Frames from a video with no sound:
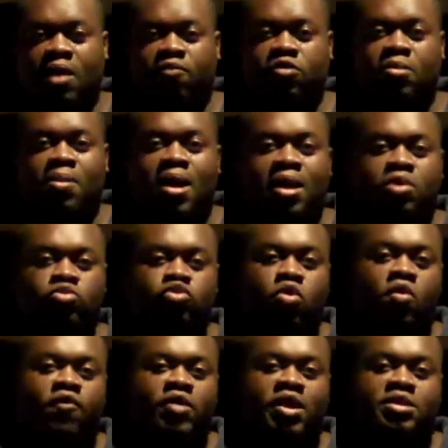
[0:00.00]
everybody who's
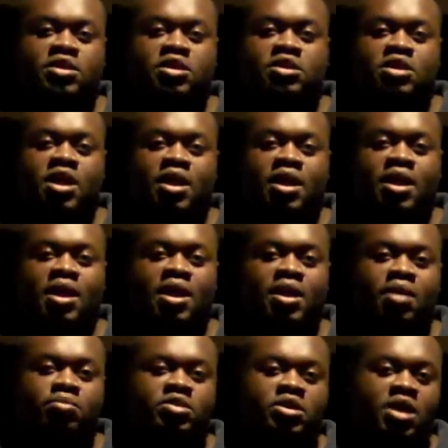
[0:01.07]
going for their CCNA
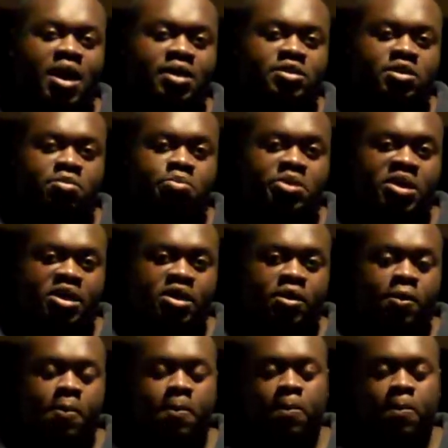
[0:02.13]
and MCITP